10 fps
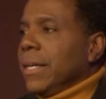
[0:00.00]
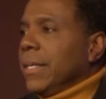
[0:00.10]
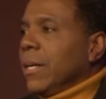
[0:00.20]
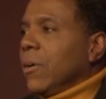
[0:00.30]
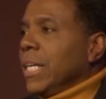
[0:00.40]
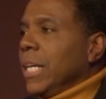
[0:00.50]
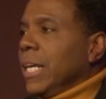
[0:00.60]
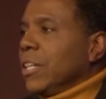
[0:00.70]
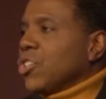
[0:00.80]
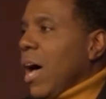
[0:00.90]
you know,
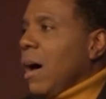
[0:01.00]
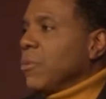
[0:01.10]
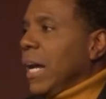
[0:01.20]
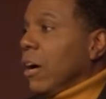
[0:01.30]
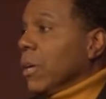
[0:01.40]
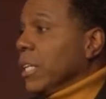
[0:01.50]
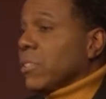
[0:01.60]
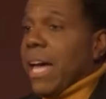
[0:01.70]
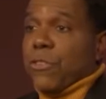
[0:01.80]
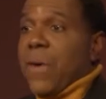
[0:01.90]
in a job. You're not going to get
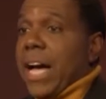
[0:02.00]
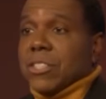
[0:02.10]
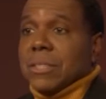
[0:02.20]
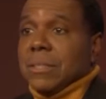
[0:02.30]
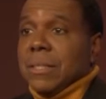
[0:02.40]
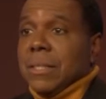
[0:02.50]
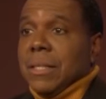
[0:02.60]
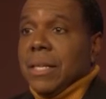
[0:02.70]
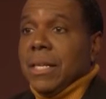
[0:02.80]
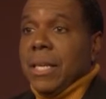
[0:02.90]
satisfaction
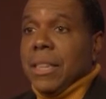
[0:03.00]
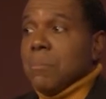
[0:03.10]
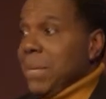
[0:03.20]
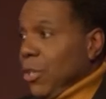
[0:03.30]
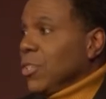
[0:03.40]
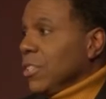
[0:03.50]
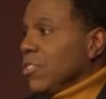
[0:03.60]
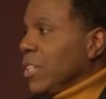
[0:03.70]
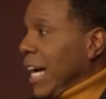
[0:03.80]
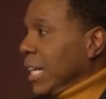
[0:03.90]
in the millions.
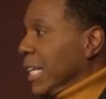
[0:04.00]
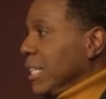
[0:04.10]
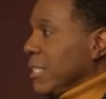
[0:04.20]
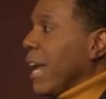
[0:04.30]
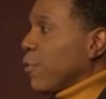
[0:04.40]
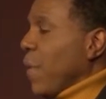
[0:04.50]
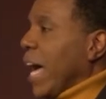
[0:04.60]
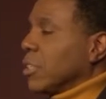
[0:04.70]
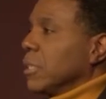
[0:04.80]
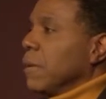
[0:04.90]
You're not going to get
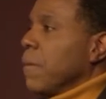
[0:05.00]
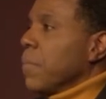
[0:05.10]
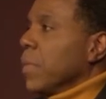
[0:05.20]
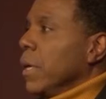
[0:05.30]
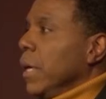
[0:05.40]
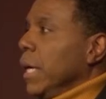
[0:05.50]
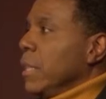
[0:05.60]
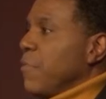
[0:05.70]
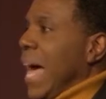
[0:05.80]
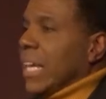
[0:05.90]
satisfaction
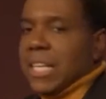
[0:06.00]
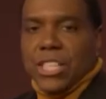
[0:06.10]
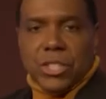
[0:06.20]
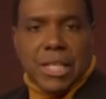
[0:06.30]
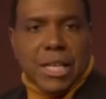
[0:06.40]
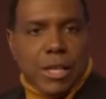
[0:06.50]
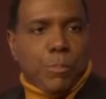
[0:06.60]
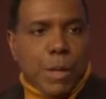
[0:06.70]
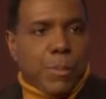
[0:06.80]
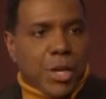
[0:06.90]
in the validation that other
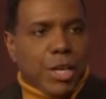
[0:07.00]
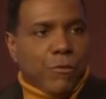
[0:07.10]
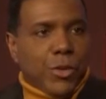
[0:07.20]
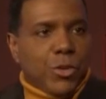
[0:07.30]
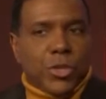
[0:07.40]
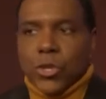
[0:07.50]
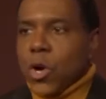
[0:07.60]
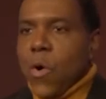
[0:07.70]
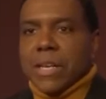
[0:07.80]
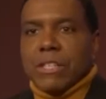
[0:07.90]
people give you.
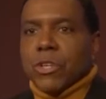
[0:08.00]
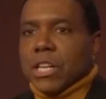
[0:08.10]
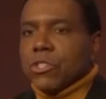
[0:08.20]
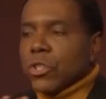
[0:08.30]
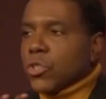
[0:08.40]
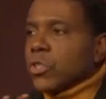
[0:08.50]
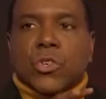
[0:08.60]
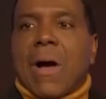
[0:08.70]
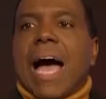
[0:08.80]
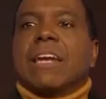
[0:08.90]
You're
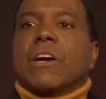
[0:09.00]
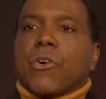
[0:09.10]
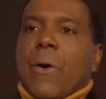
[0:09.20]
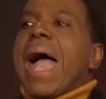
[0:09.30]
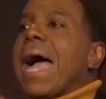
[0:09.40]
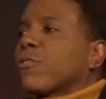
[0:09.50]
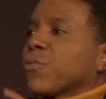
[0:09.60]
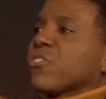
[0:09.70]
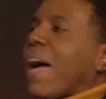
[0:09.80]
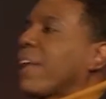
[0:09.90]
trying to grasp
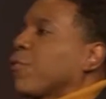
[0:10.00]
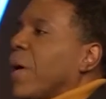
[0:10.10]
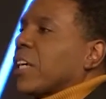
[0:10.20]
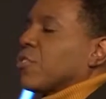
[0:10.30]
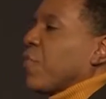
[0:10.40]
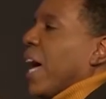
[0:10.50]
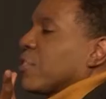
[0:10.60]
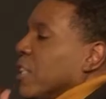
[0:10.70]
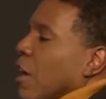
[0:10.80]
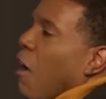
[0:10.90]
for
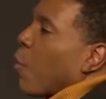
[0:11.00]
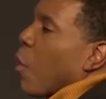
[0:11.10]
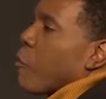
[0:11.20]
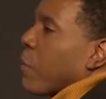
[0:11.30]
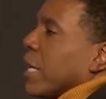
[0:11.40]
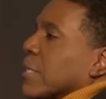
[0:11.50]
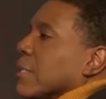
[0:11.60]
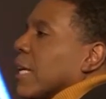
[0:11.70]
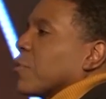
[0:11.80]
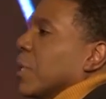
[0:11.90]
satisfaction in all the wrong
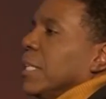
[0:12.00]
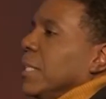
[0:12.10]
places. That's what it